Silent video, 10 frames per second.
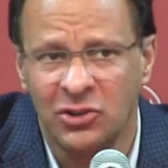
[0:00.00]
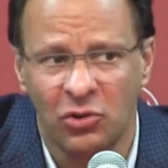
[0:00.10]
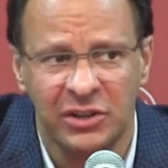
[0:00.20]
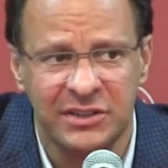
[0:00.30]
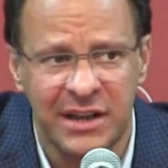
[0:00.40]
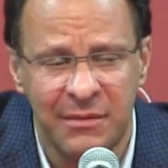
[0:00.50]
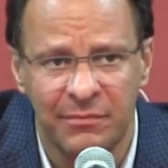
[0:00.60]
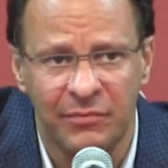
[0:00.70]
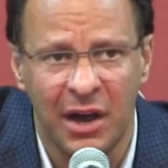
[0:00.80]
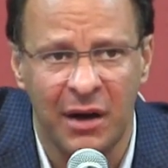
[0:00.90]
I told the
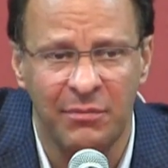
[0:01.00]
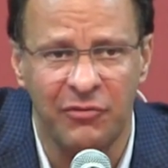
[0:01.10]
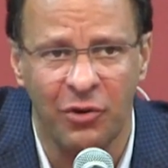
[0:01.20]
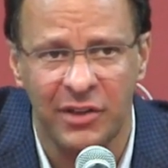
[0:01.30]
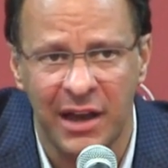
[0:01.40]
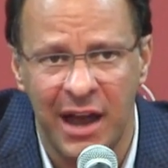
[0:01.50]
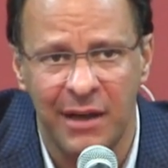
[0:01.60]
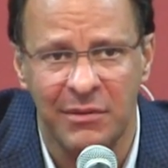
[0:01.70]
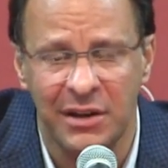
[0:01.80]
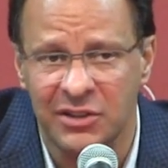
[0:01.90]
team before the
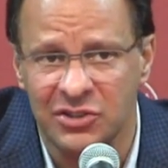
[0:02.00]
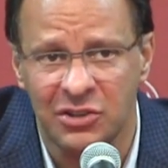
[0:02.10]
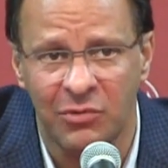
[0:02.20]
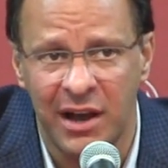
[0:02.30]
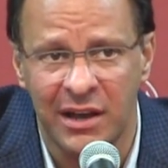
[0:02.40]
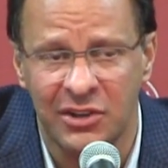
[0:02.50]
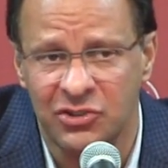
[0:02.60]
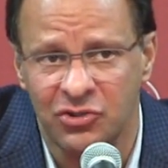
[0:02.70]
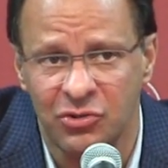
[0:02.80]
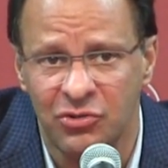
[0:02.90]
game, and it's
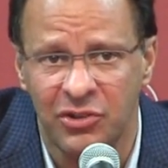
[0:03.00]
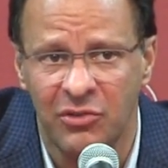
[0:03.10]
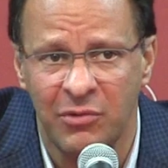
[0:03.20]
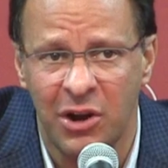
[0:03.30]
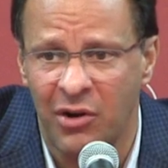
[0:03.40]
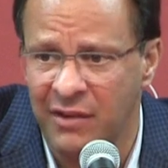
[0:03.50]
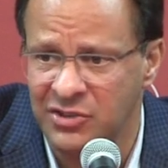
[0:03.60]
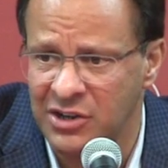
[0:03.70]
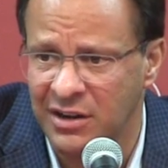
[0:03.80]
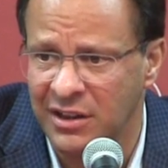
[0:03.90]
the truth. We don't have a
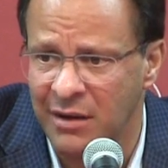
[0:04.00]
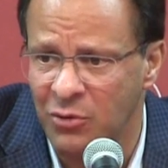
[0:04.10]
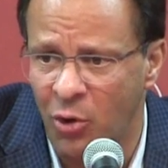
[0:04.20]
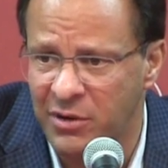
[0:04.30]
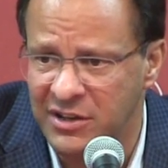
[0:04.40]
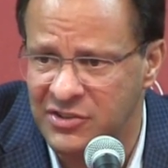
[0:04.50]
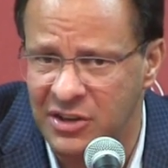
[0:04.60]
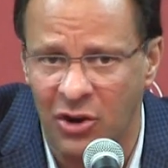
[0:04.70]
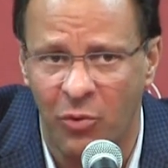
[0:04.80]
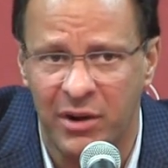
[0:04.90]
starting
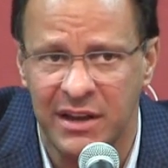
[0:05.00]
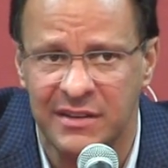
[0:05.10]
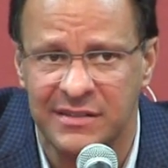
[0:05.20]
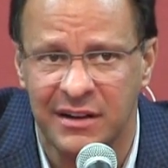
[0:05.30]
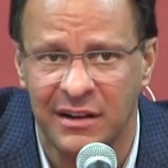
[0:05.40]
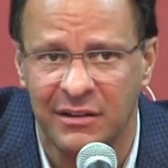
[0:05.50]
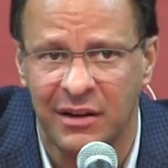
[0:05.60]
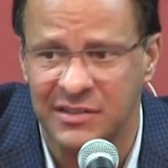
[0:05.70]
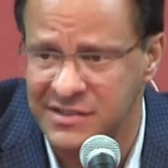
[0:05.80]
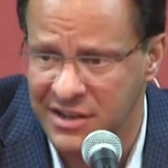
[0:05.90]
lineup. Nobody's
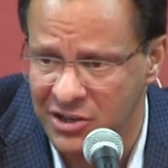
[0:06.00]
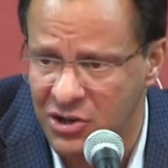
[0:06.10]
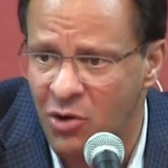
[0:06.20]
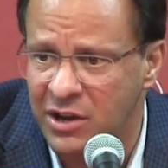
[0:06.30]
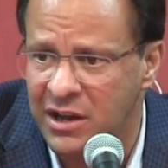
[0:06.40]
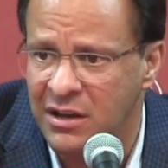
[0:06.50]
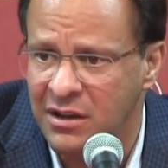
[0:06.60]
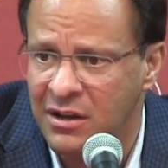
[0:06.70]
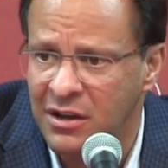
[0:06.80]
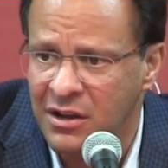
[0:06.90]
unseated Yogi
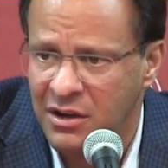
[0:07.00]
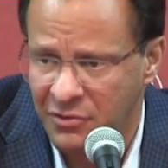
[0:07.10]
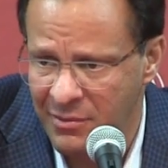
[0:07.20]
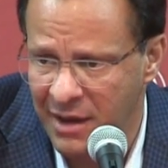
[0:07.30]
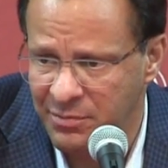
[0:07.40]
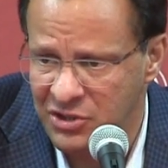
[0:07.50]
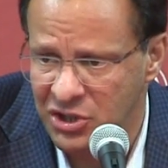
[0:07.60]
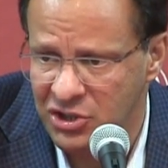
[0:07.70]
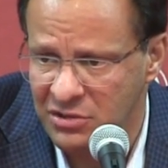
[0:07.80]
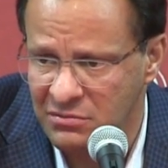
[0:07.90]
from that
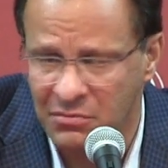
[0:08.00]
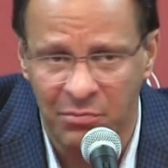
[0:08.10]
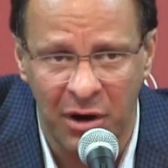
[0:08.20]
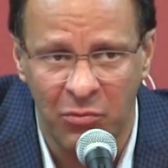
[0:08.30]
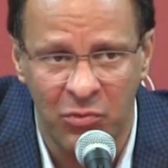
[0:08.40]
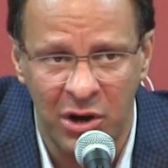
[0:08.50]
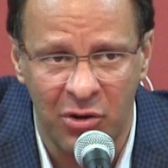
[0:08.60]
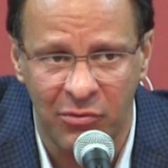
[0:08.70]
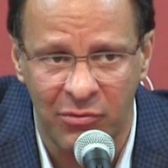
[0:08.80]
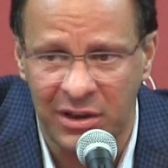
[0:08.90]
position, but we
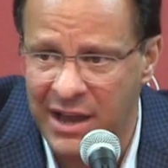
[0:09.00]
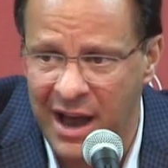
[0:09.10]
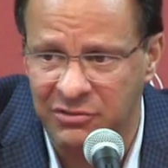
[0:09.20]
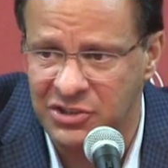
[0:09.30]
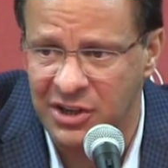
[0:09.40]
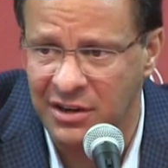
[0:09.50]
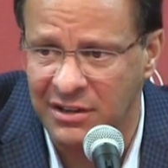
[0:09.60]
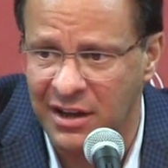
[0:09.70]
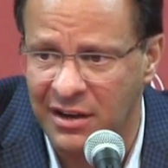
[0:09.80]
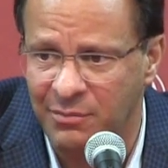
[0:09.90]
don't really have a starting
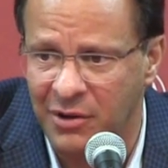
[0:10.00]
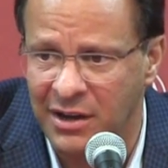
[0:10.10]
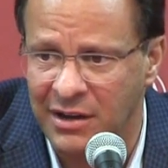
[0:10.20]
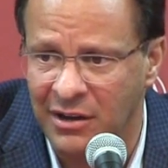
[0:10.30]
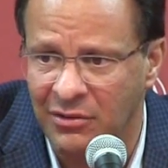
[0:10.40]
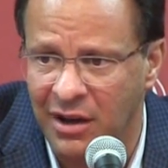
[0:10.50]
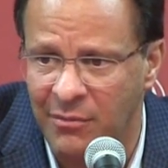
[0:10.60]
lineup right now.